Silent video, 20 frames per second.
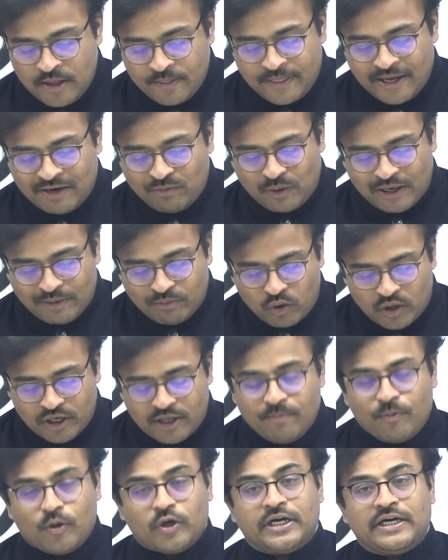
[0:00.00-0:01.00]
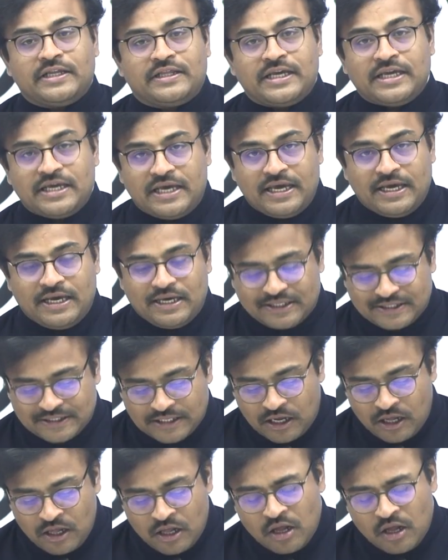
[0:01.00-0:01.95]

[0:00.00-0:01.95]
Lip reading: Then one more important thing is